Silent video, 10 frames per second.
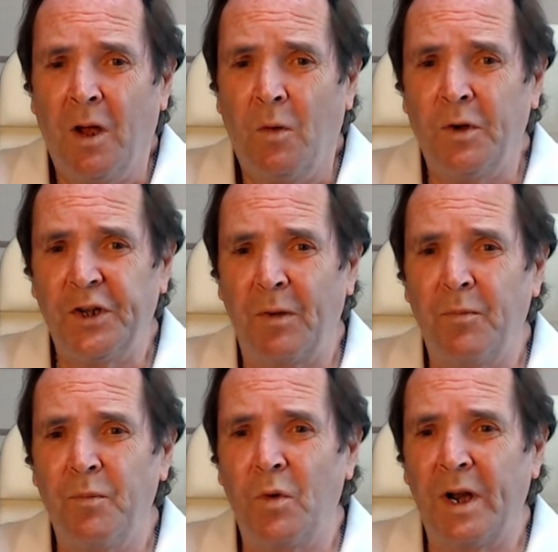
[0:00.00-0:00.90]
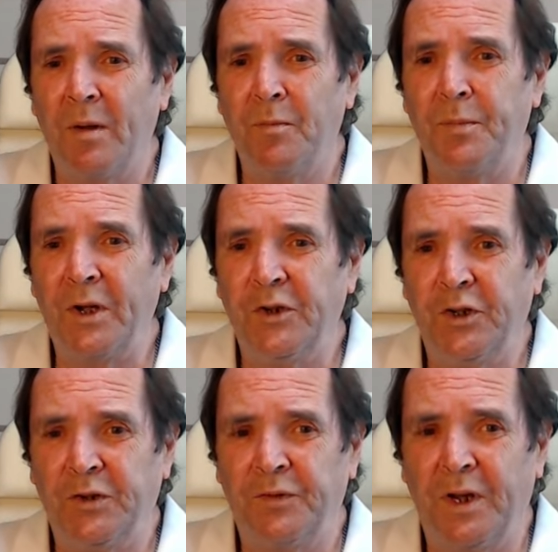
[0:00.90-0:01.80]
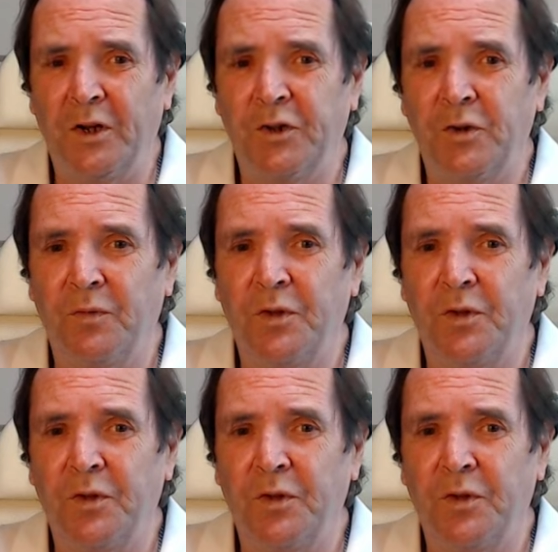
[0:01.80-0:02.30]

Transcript: which is a more ambitious version of